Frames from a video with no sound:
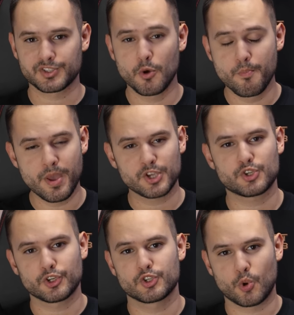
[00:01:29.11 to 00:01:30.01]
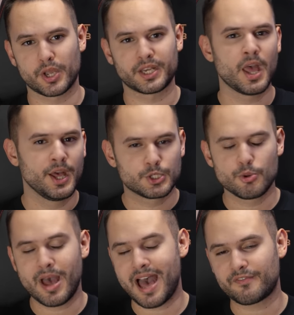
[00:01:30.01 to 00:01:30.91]
so make sure to join
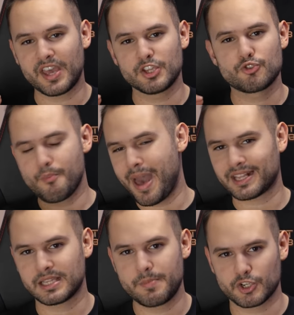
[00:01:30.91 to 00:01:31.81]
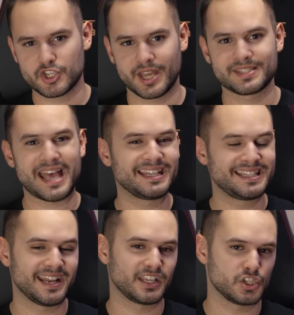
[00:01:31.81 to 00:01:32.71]
to have a dramatically better chance at
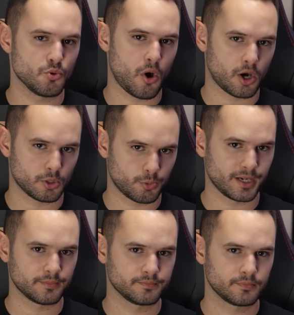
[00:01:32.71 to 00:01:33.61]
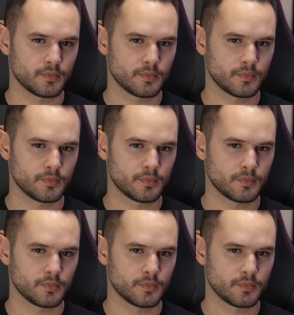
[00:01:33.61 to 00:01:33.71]
getting new hardware.